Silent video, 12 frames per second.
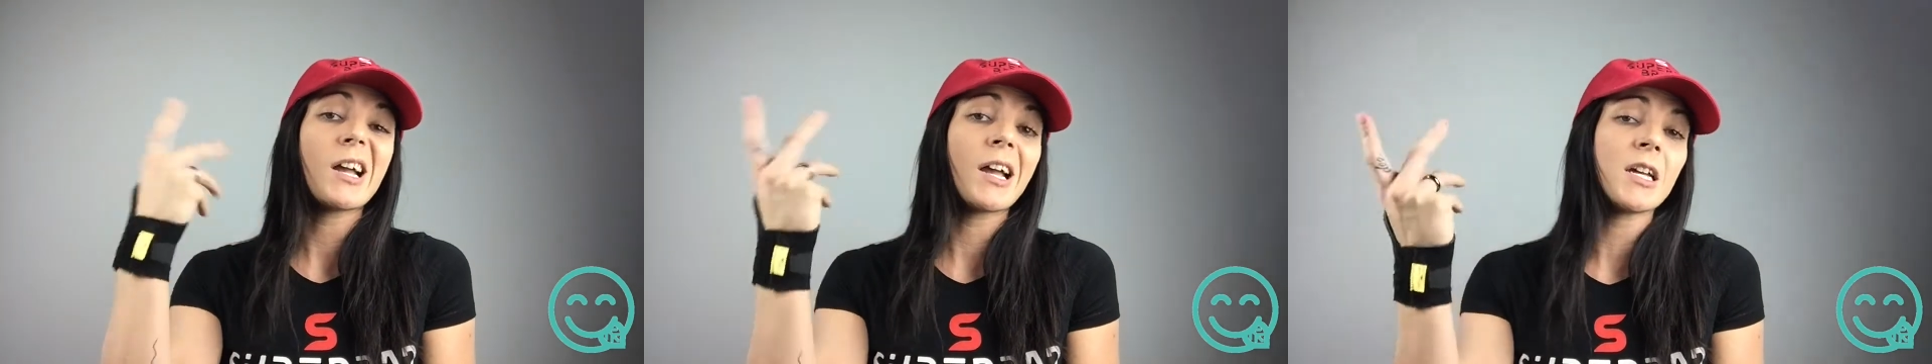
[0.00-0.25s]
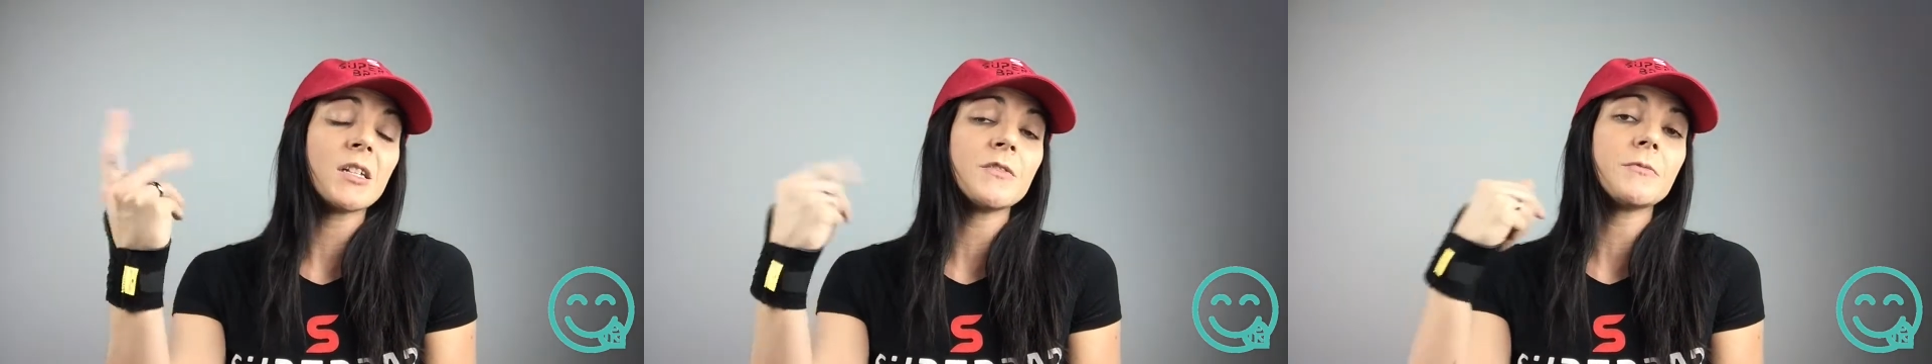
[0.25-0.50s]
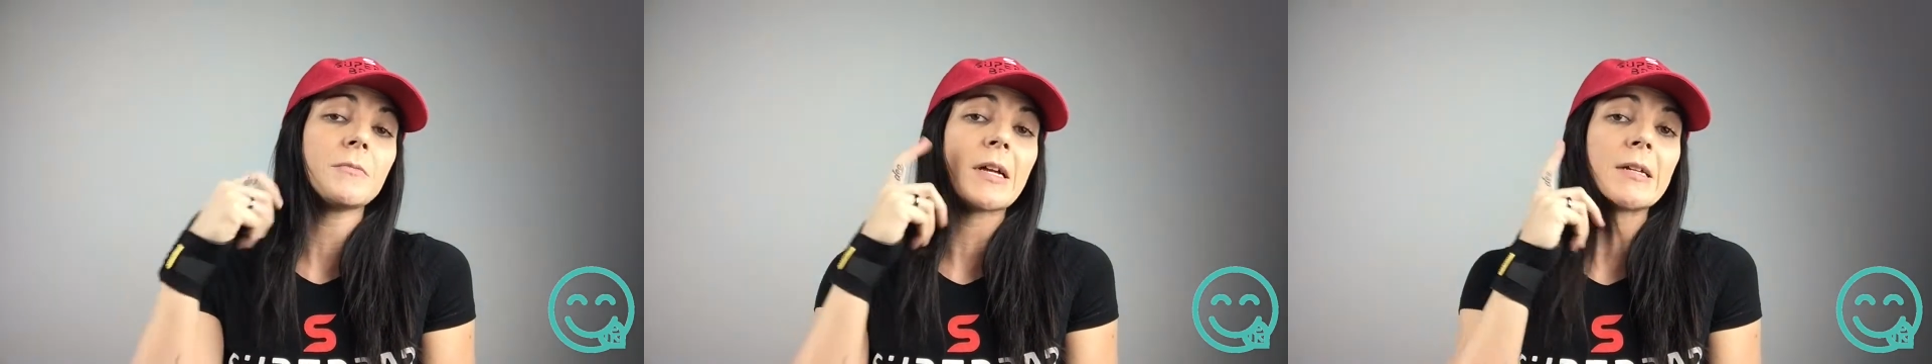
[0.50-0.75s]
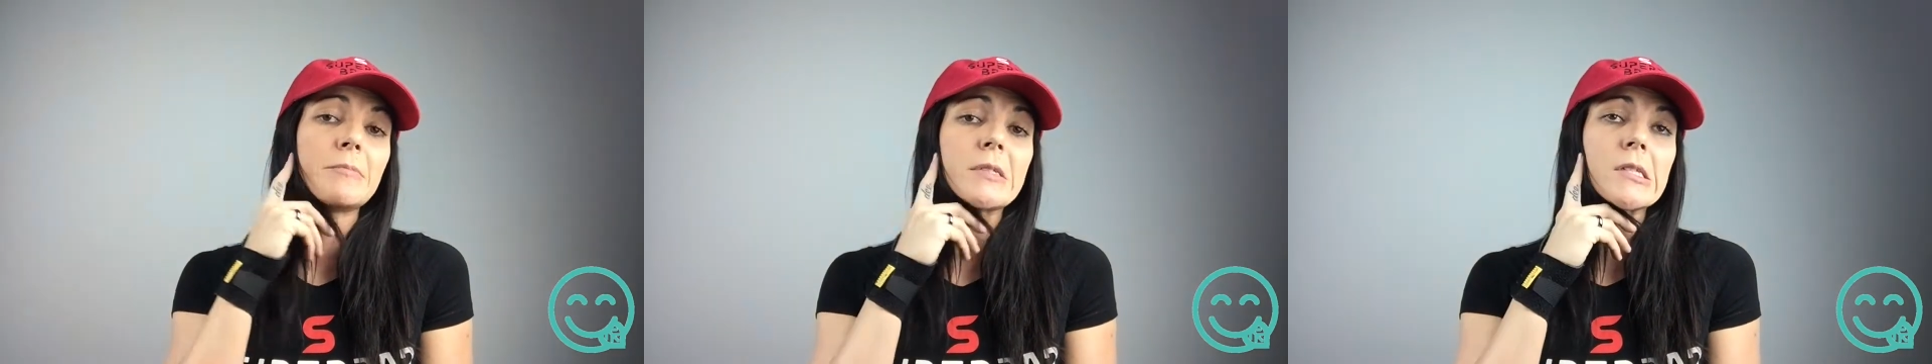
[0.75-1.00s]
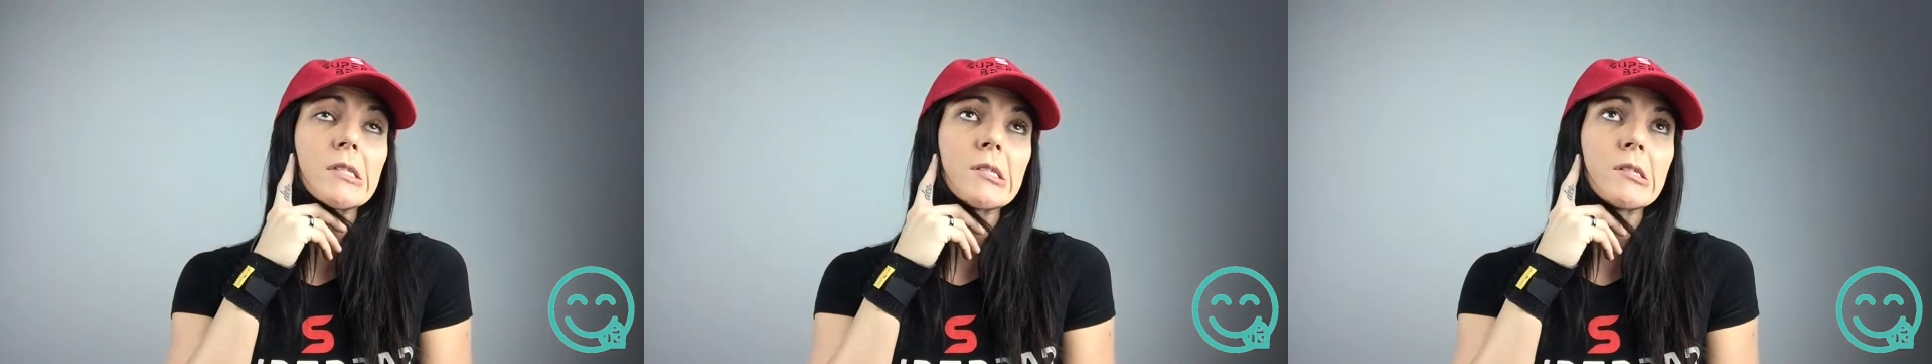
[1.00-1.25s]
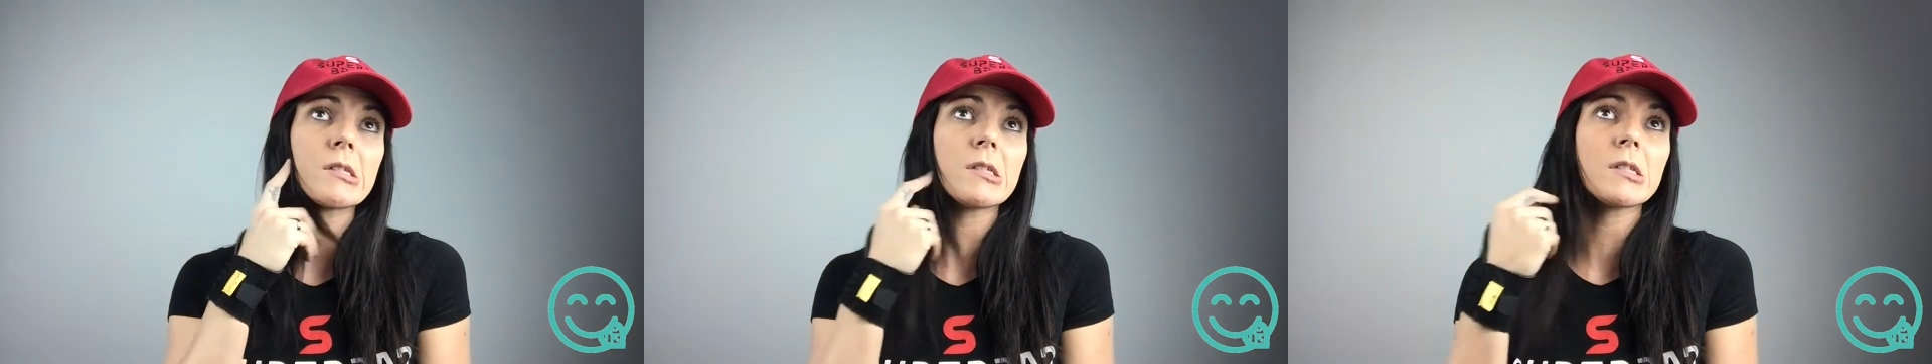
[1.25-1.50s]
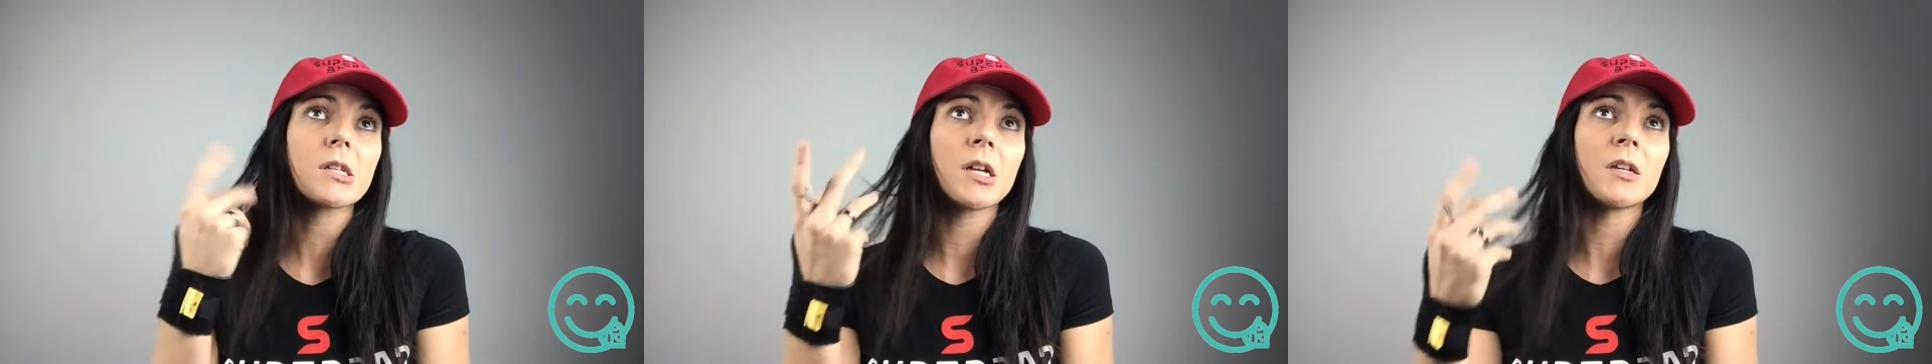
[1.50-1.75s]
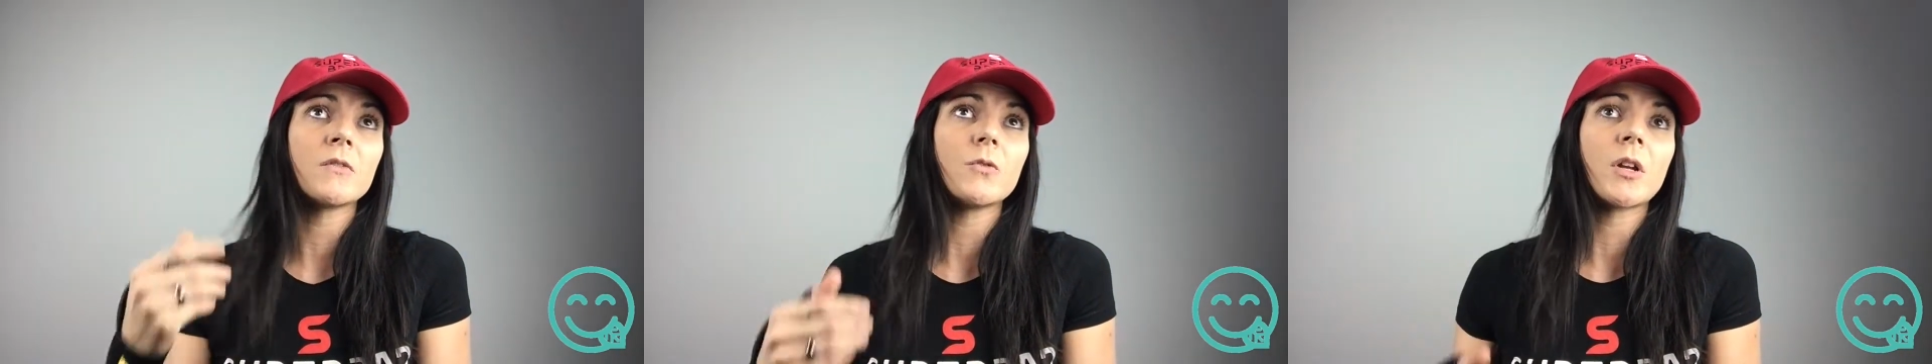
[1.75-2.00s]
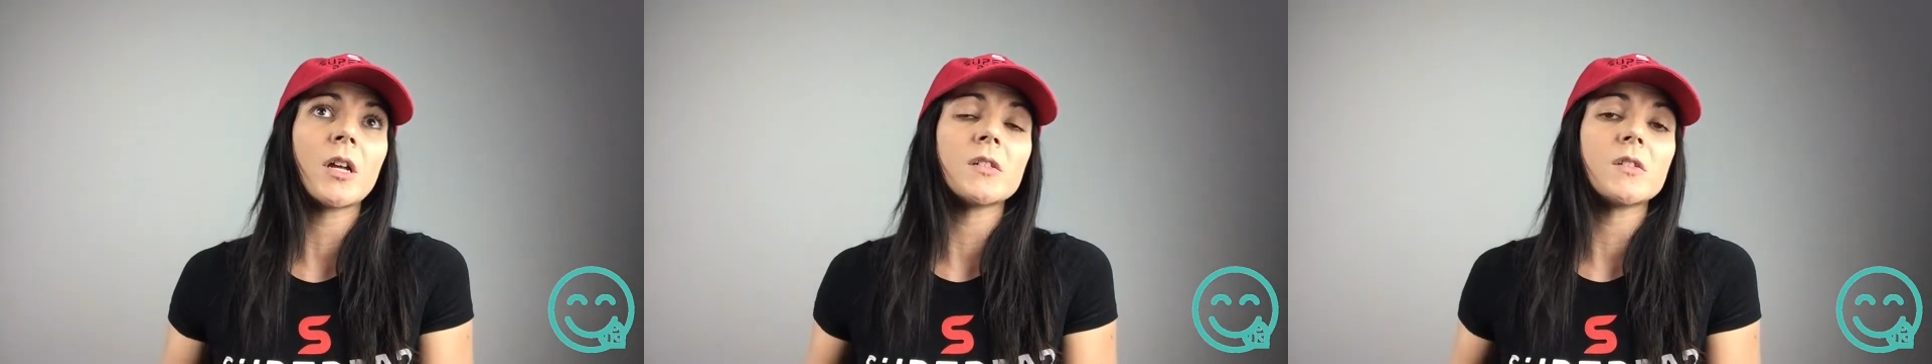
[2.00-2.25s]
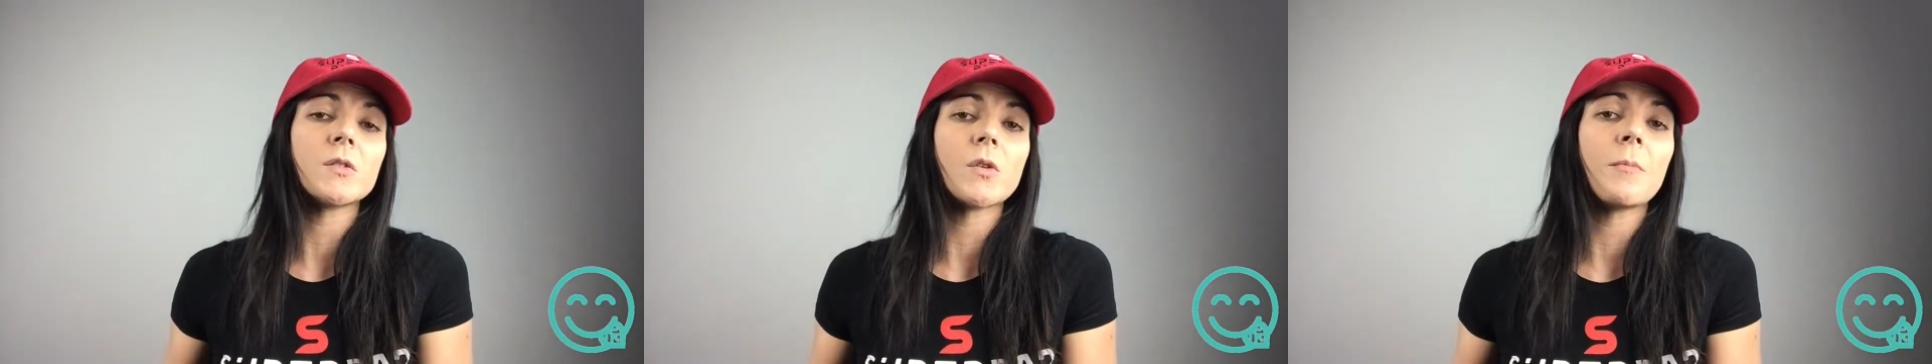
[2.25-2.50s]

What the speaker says: kind of my business. It's kind of what I do.